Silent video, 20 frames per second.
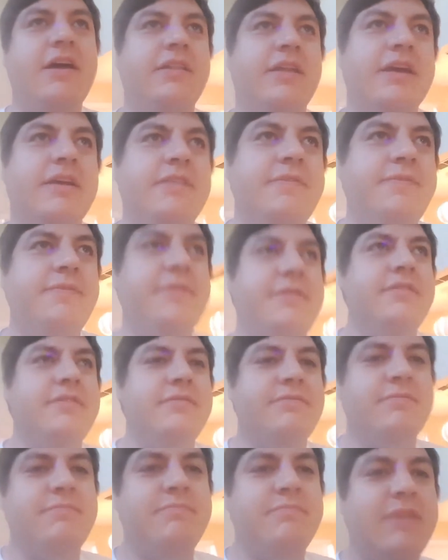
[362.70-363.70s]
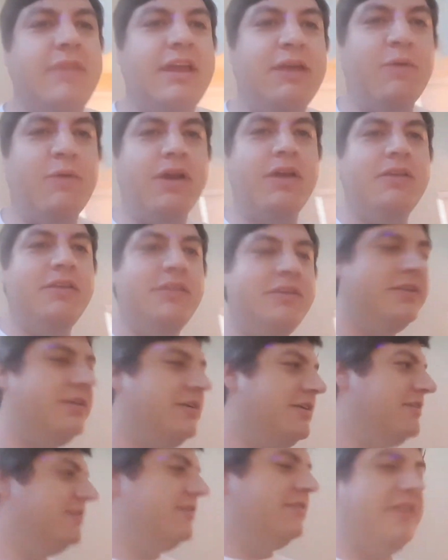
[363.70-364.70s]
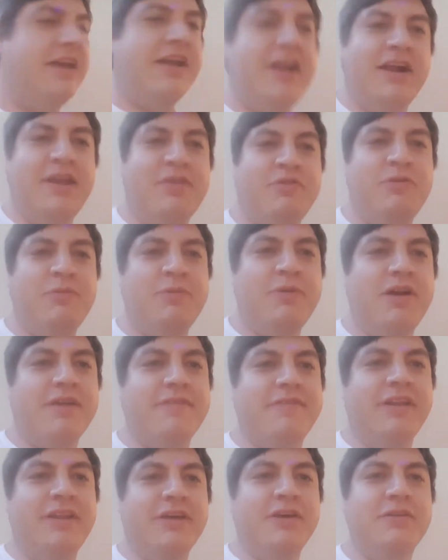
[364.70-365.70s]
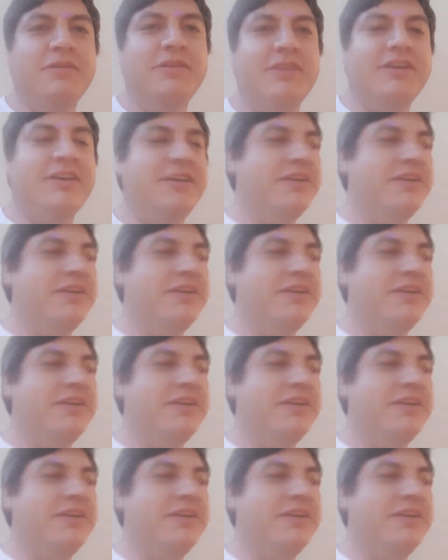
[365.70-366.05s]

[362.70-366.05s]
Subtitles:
like, anyway, that kind of threw me off. Hello.